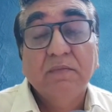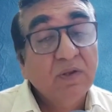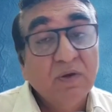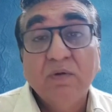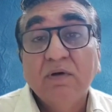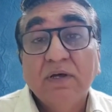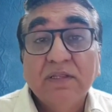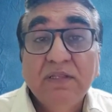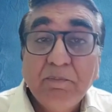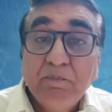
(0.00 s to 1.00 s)

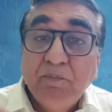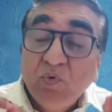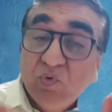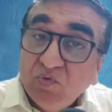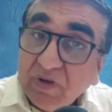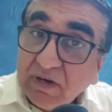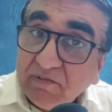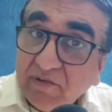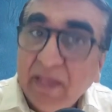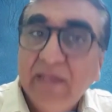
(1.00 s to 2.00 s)
There are
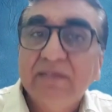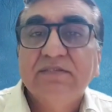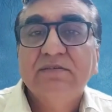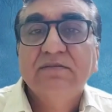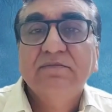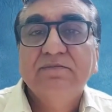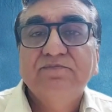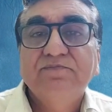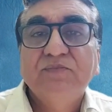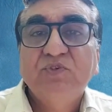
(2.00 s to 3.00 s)
proven ways
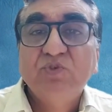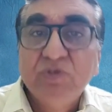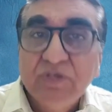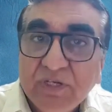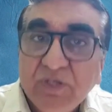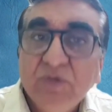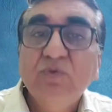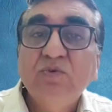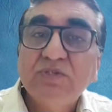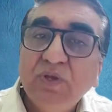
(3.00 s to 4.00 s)
to
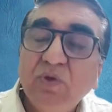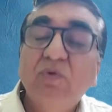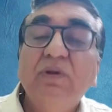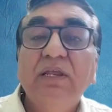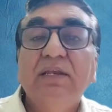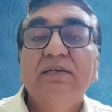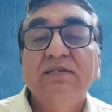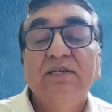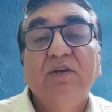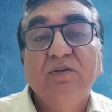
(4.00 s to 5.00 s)
reduce
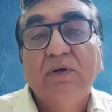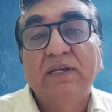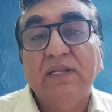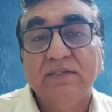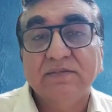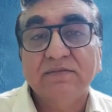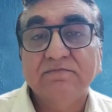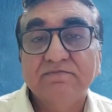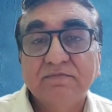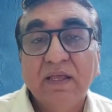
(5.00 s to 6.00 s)
loneliness in your 20s.
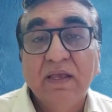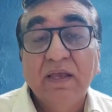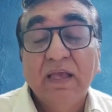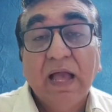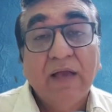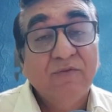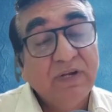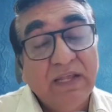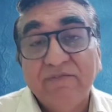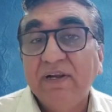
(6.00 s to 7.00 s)
I
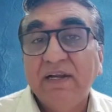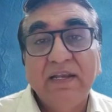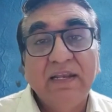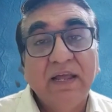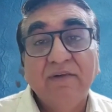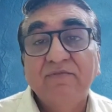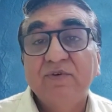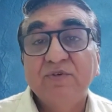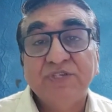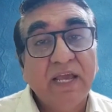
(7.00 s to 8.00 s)
would definitely love
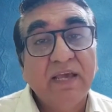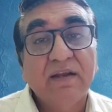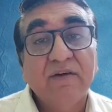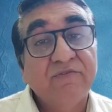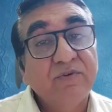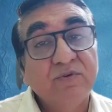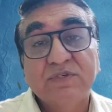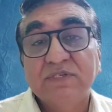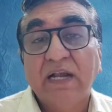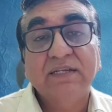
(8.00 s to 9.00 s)
to share a few
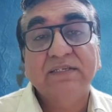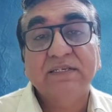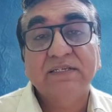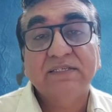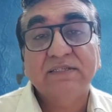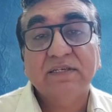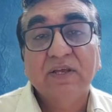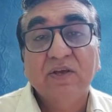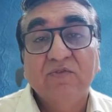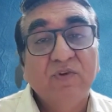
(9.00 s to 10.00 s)
strategies
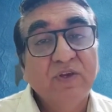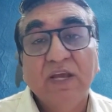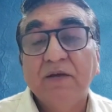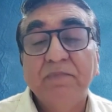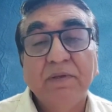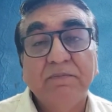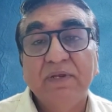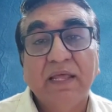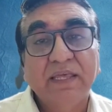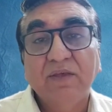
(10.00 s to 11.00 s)
for young
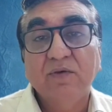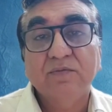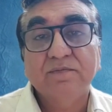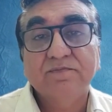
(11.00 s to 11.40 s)
people like you.